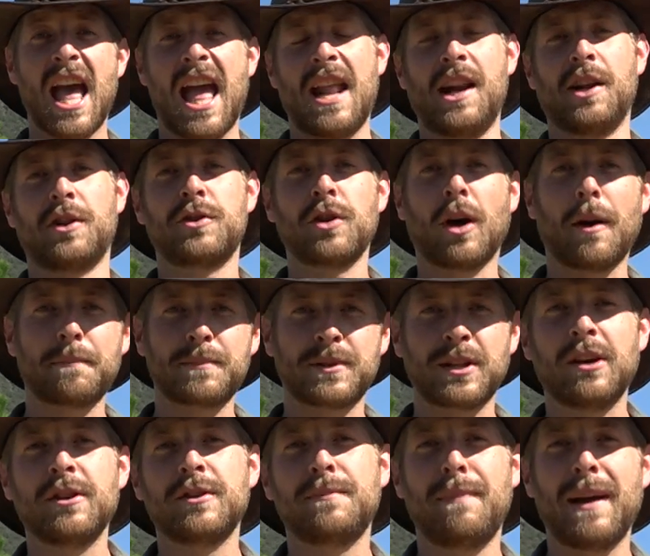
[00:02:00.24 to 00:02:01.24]
and it tops
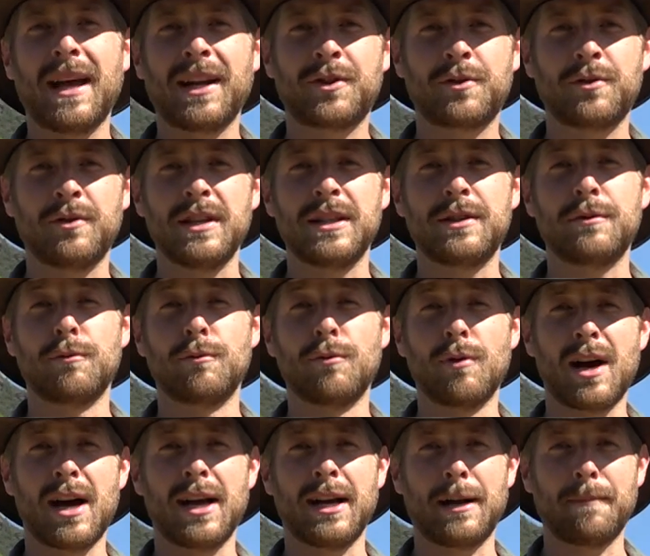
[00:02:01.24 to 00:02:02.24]
those batteries
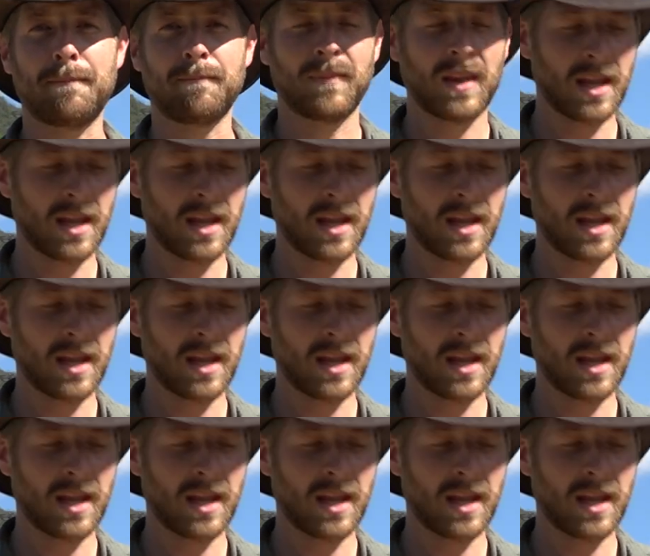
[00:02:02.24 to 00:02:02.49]
right up.